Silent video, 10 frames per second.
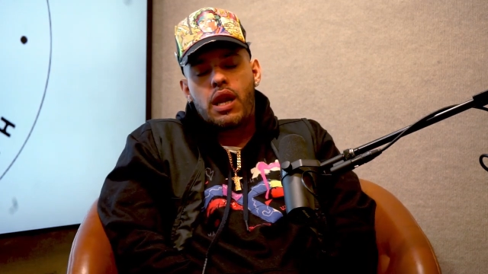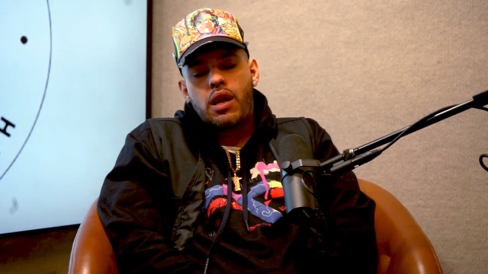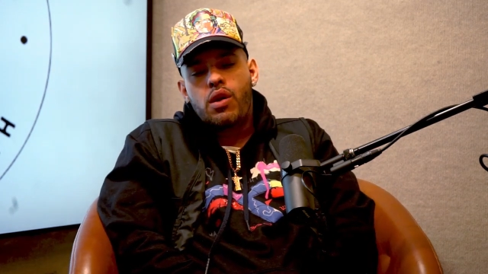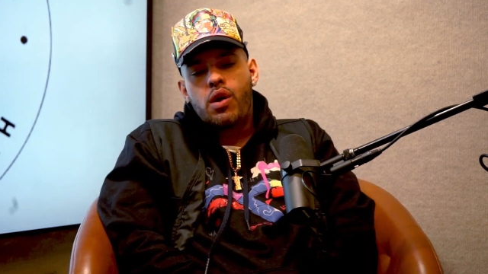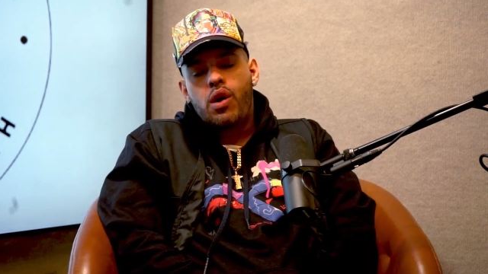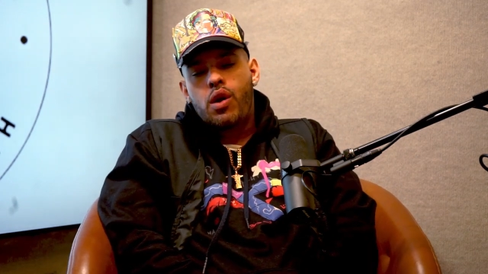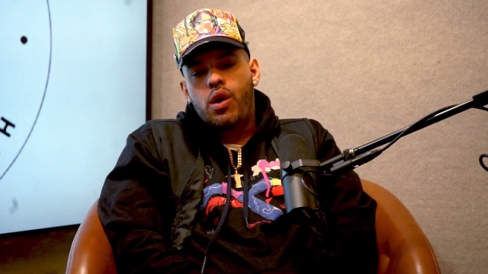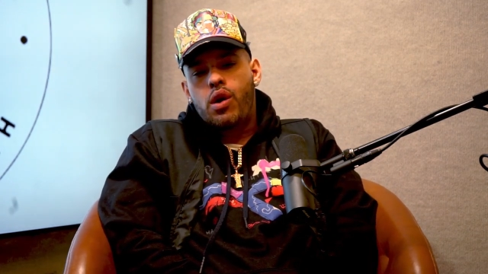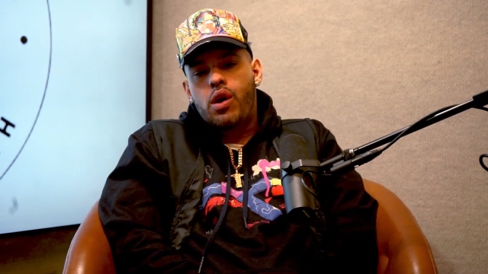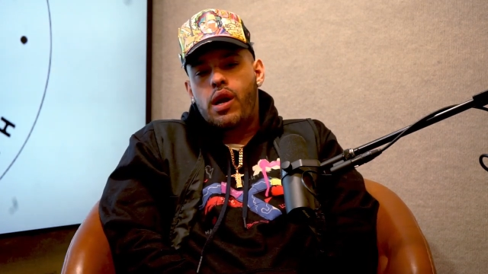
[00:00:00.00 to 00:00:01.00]
And
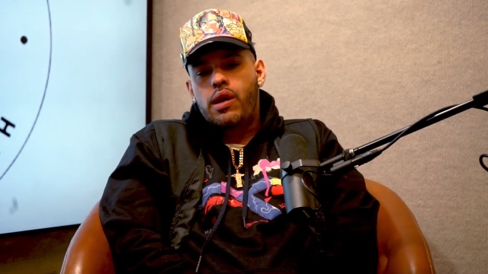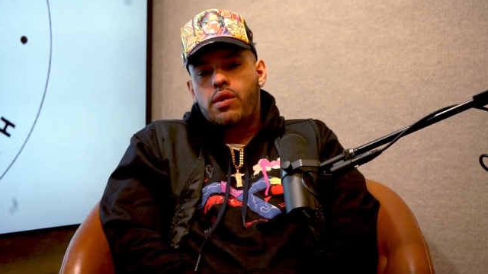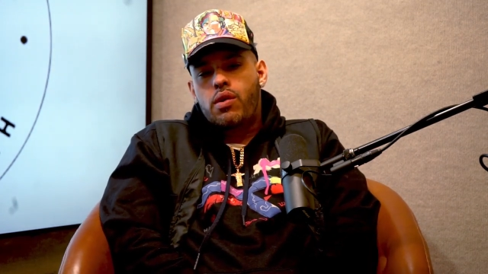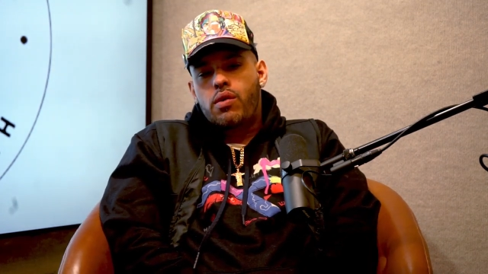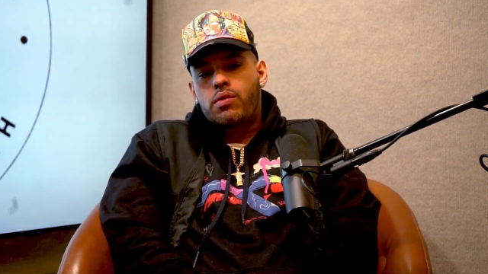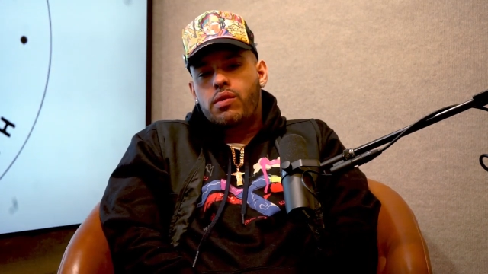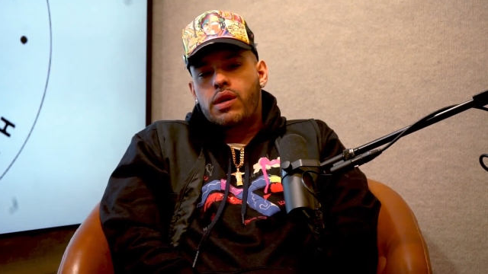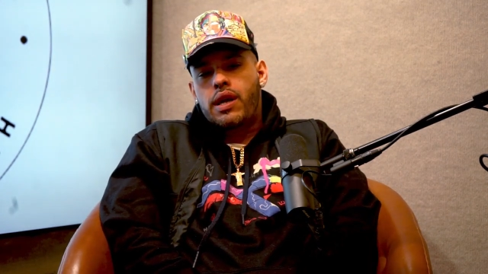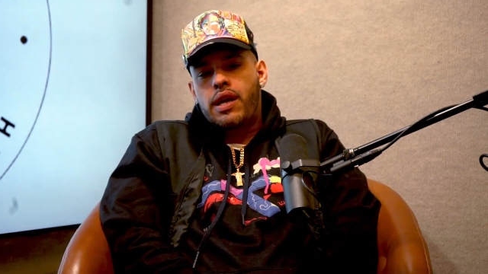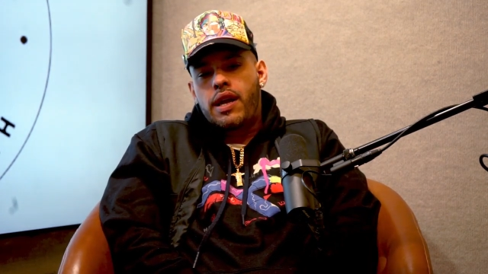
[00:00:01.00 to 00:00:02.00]
you know,
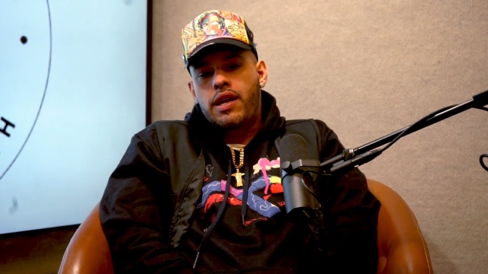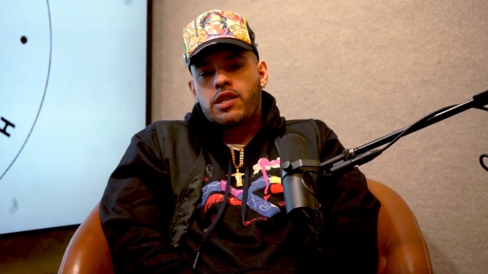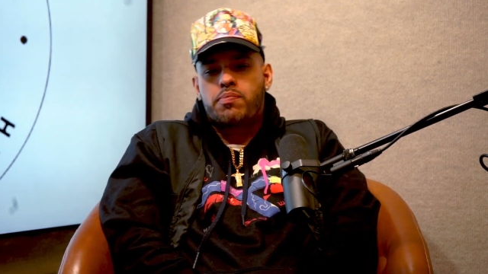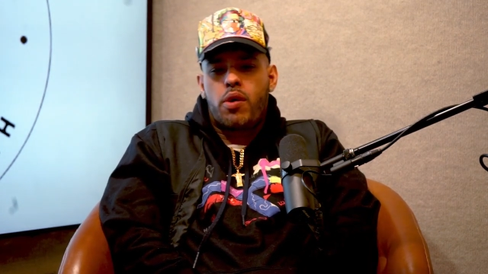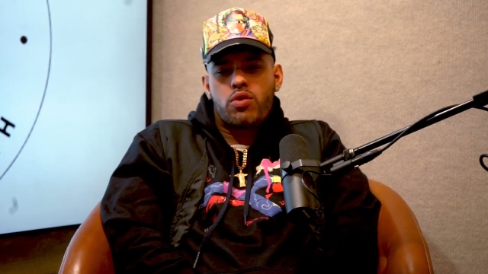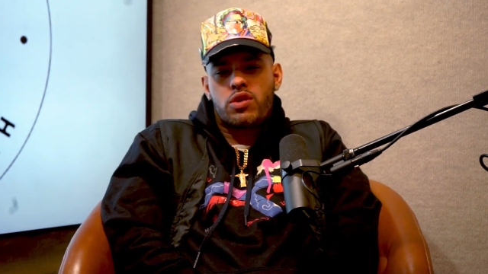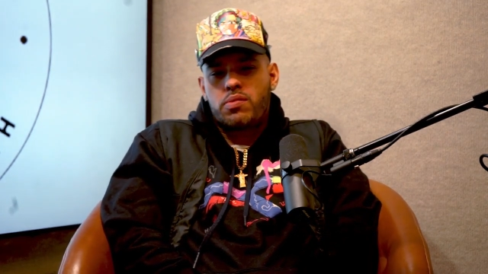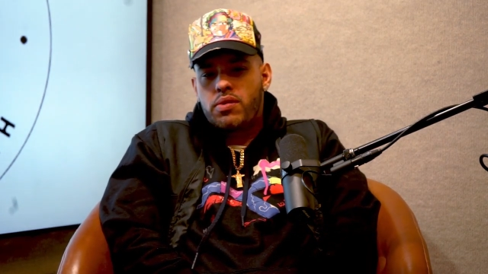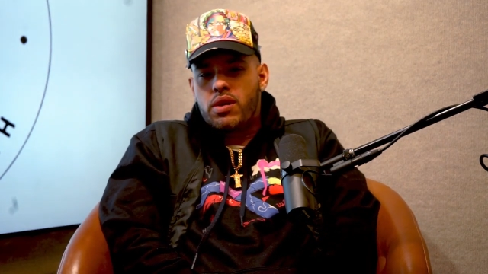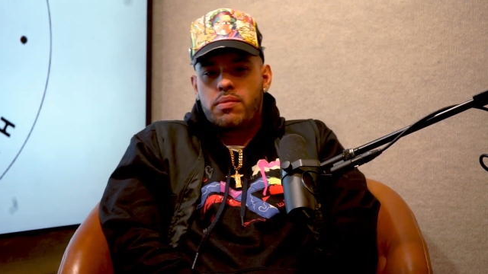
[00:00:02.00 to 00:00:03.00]
exposure,
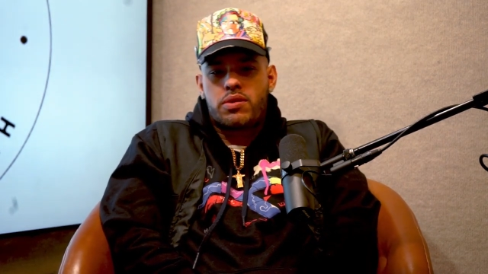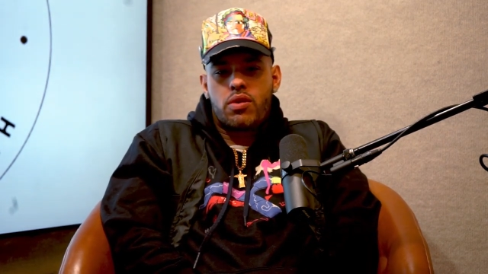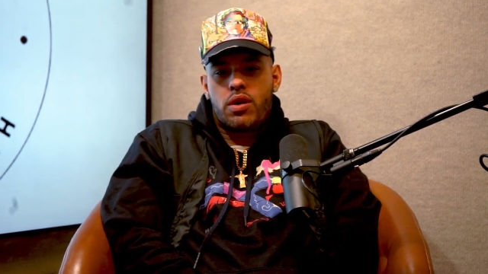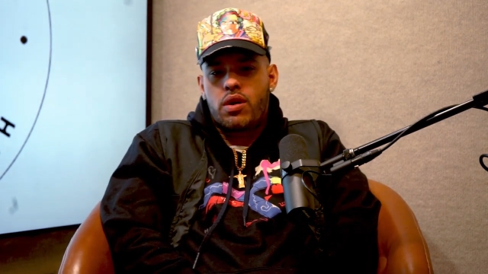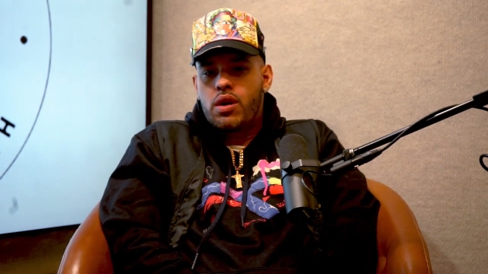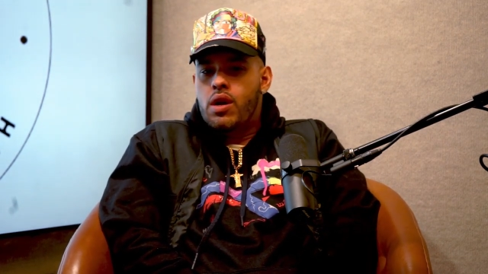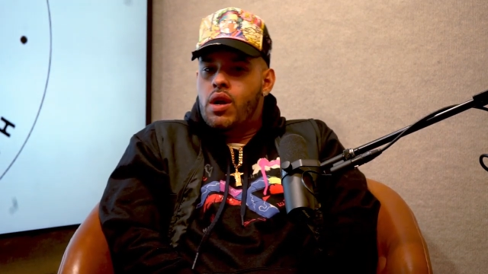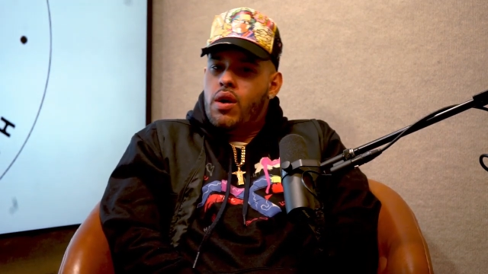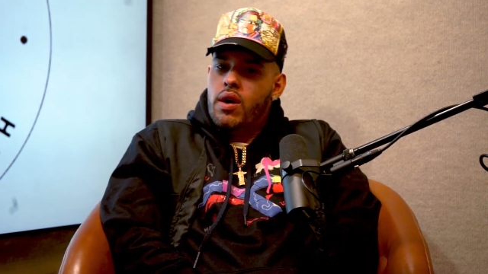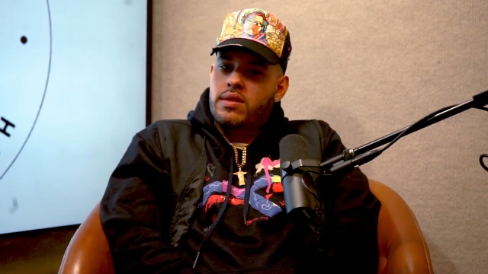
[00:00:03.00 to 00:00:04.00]
but, you know what I'm saying,
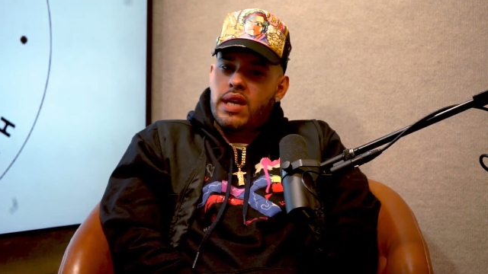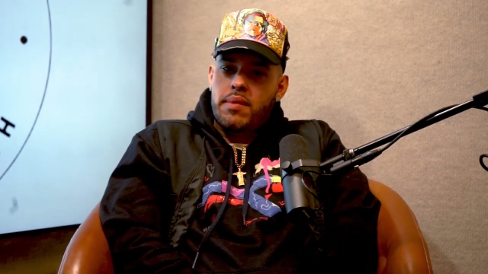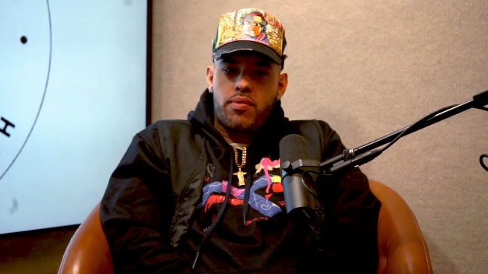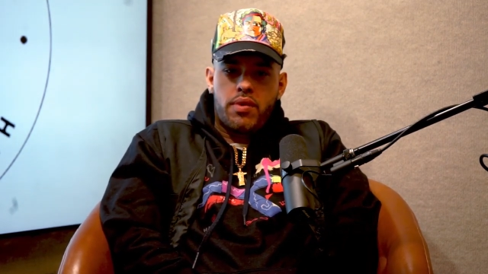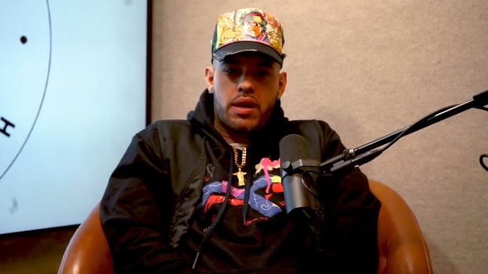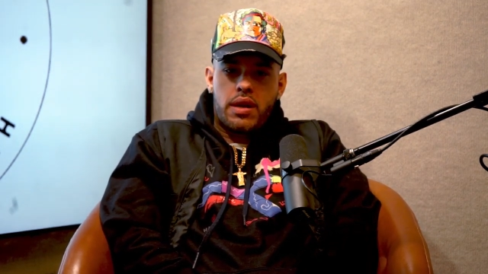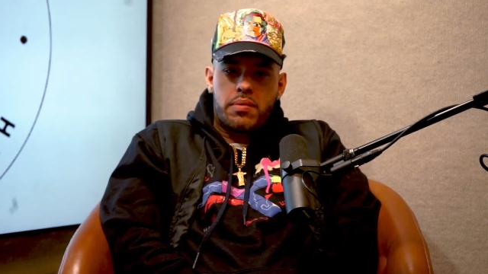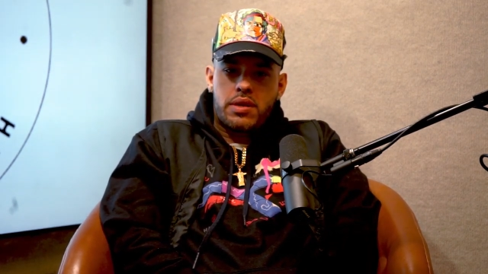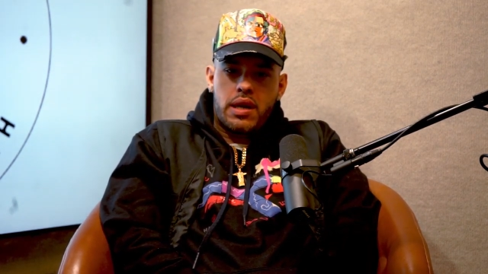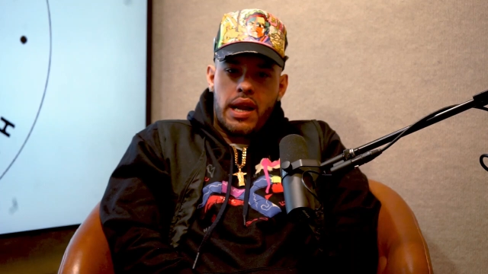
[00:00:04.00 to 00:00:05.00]
on type of way, you know what I'm
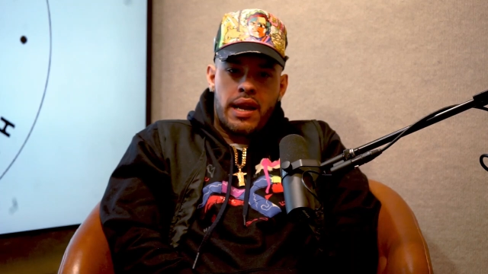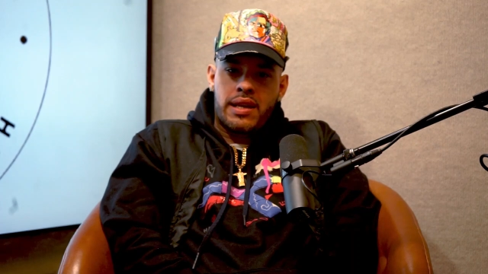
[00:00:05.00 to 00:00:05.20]
saying?